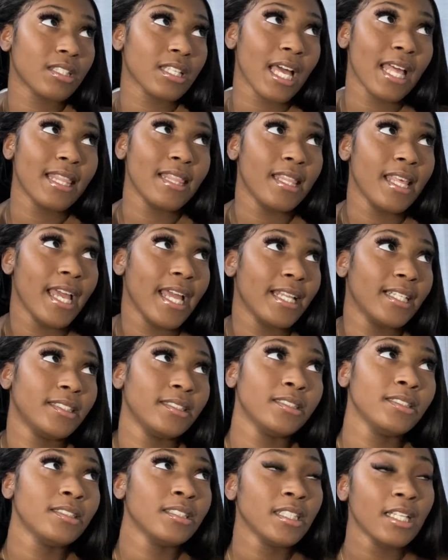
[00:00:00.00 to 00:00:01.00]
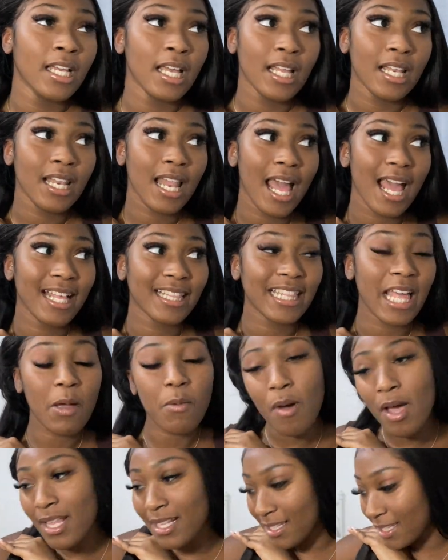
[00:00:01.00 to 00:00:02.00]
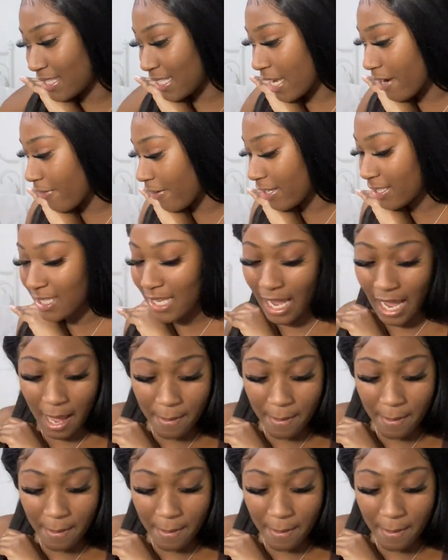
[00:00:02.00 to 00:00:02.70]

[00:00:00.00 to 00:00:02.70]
and then like they weren't serious. Like I